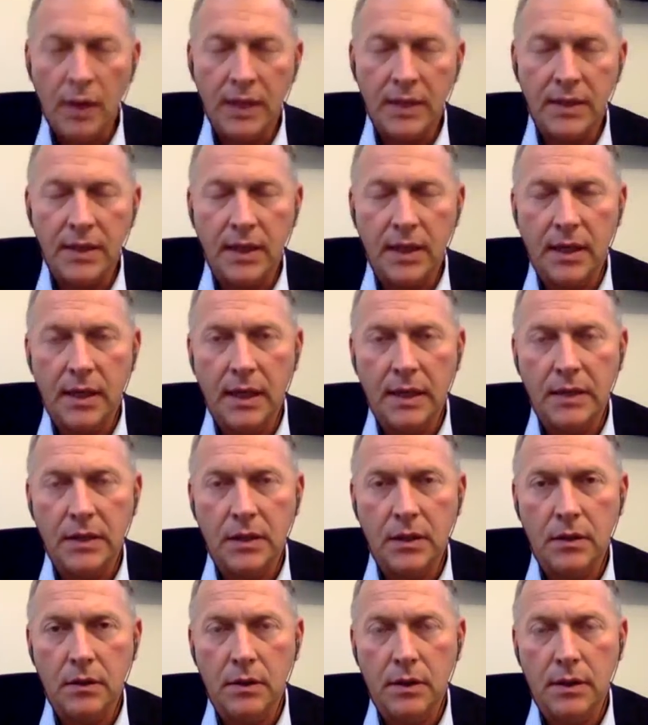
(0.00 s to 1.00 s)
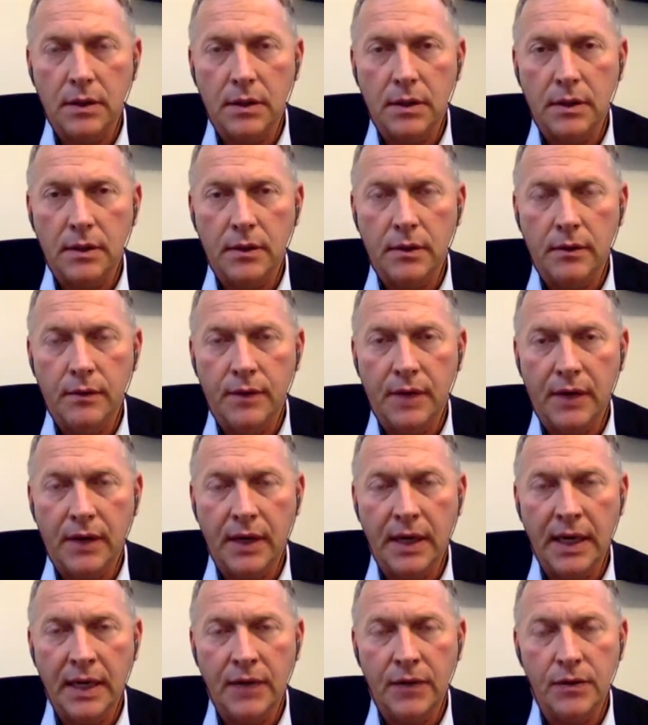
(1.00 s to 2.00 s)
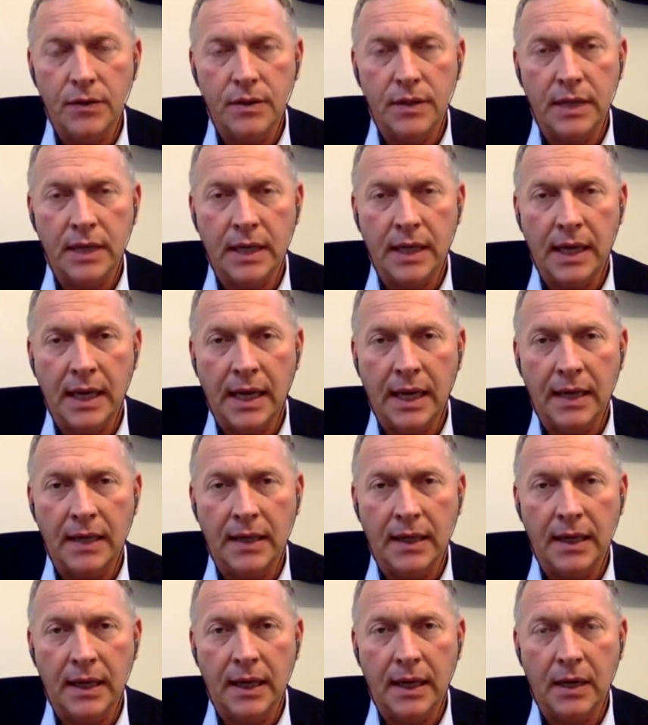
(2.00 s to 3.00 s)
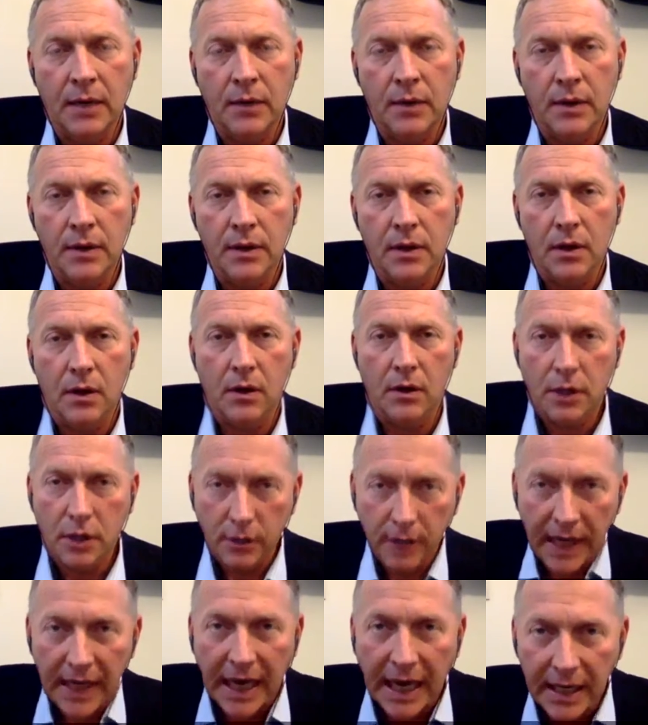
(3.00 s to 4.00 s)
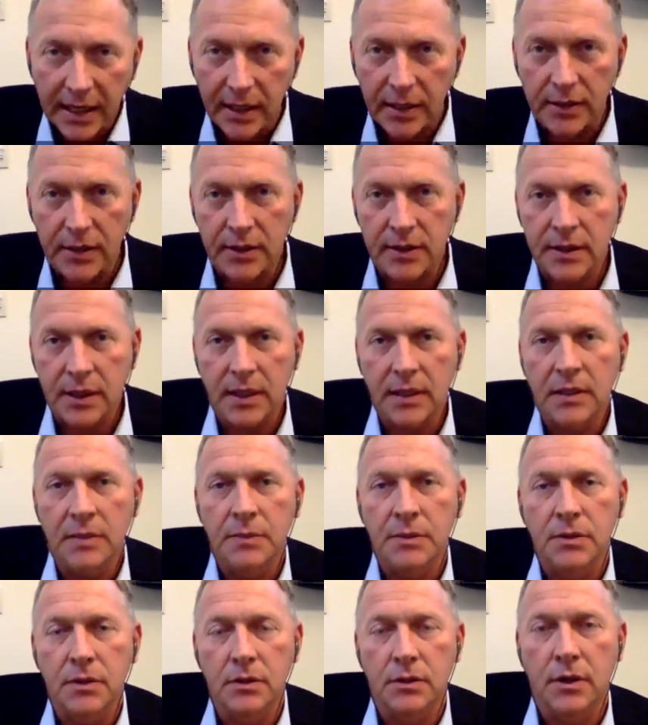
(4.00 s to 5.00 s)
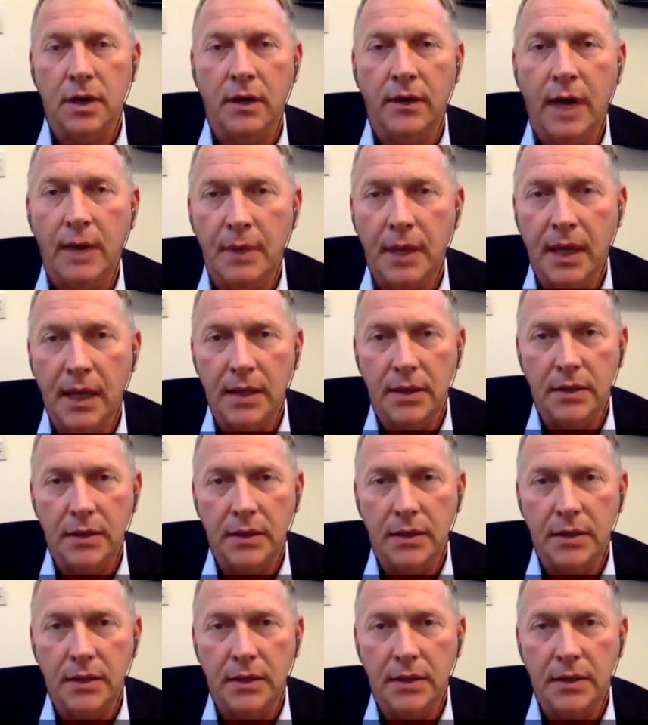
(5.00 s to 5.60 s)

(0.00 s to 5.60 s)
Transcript: that's a very interesting idea. I don't want to call it a great idea just yet because I'm still trying to wrap my